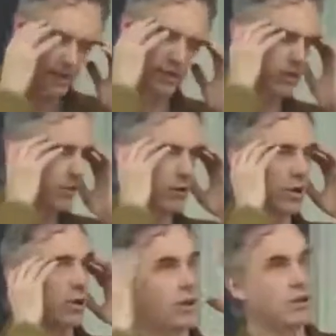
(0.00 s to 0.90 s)
because you're so
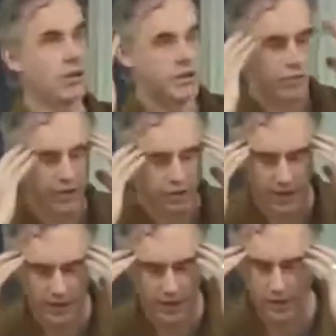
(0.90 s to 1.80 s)
clueless when you're
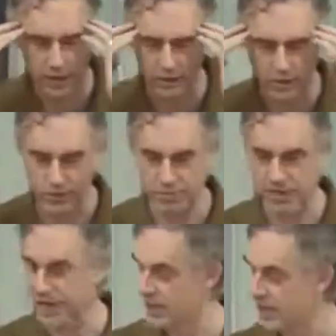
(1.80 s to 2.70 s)
19, you don't know a
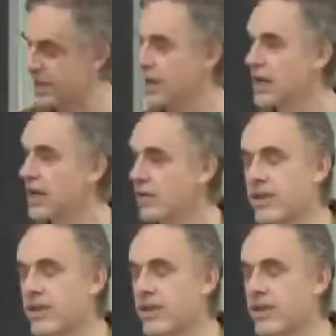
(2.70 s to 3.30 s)
bloody thing,